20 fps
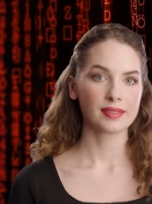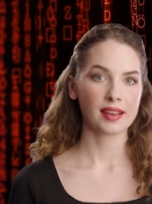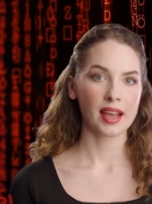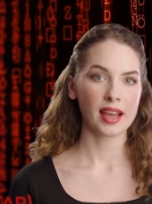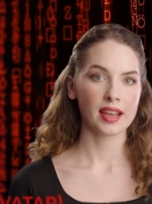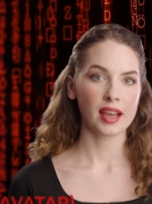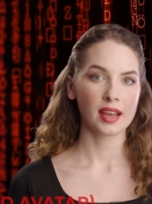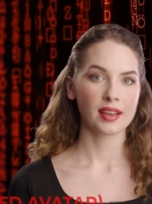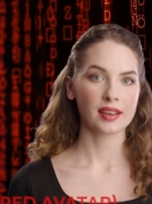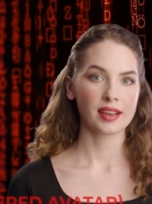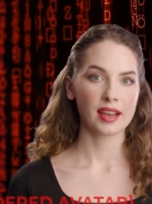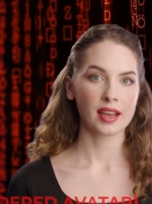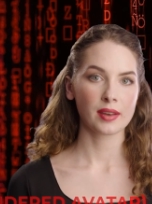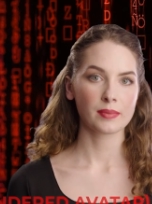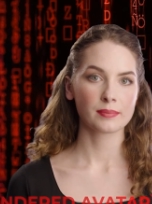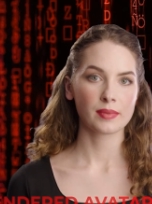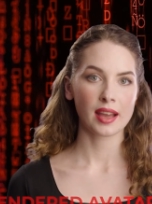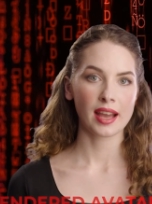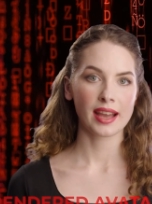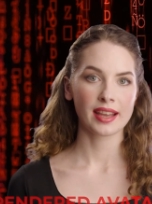Hello,
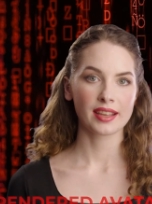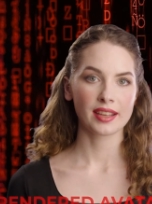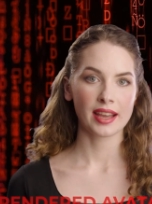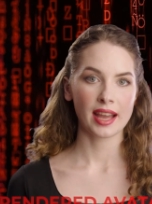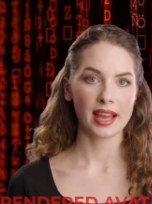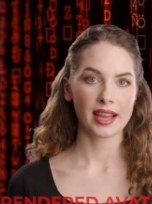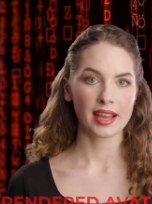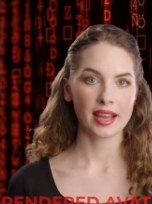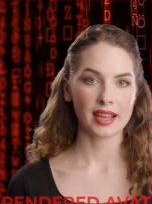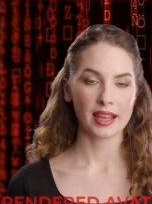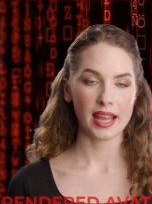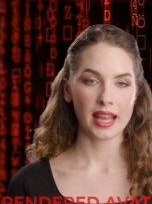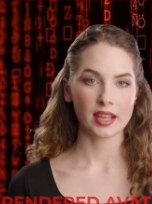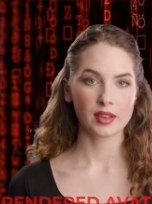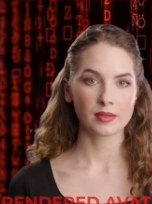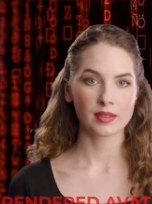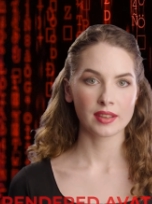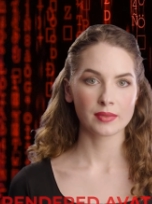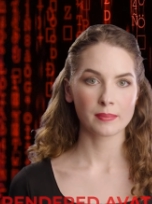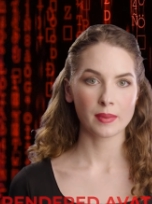Jim. As an A I
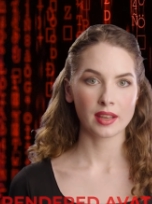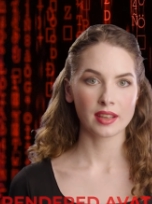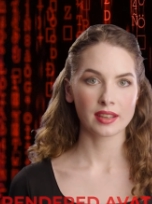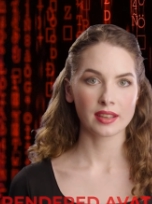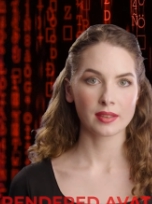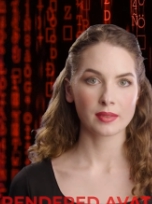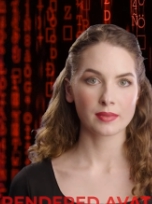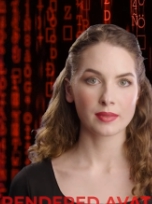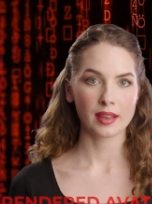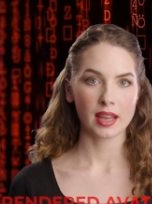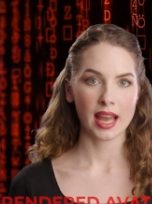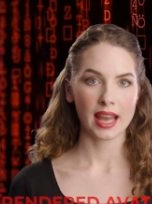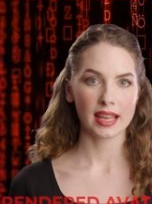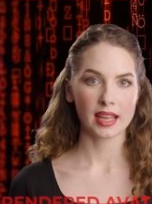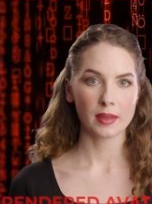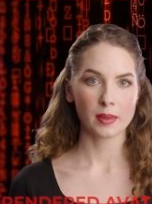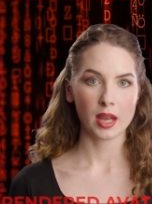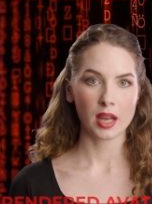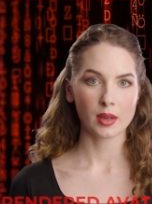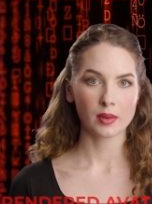language model, I
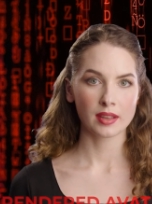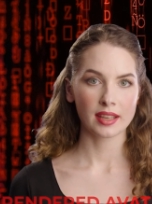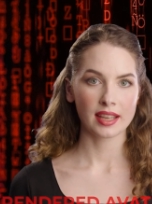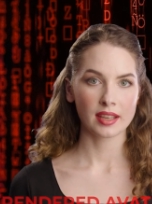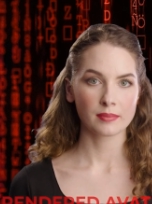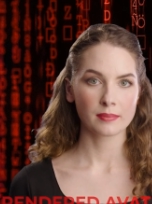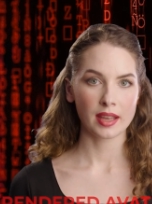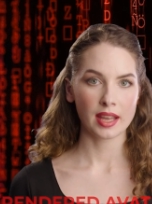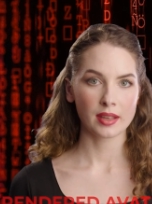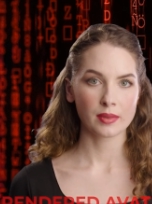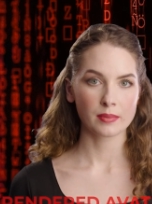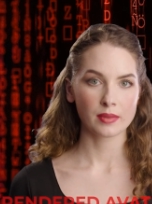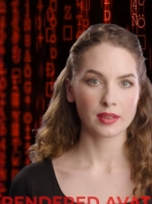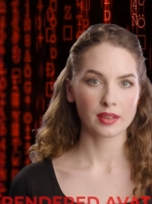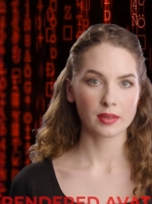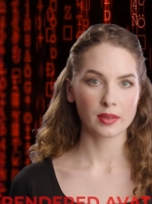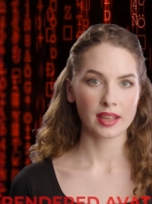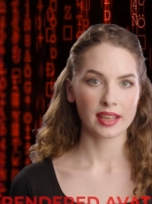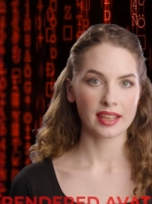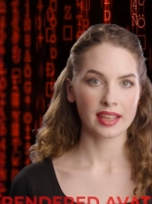am always available
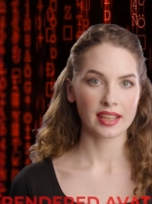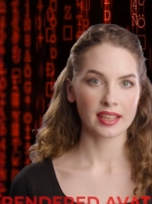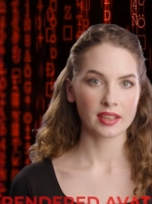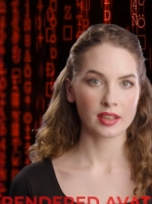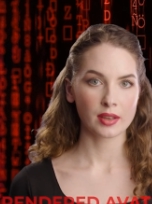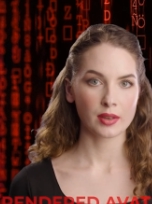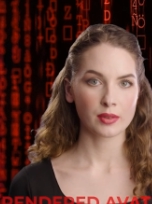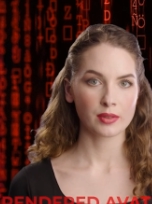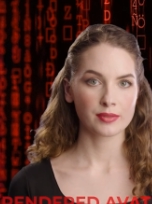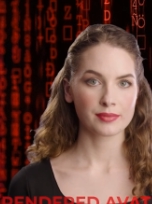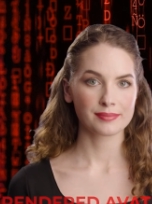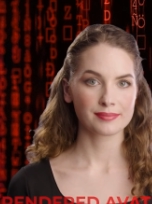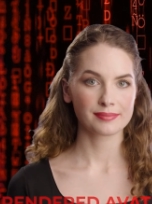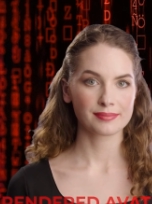to assist you.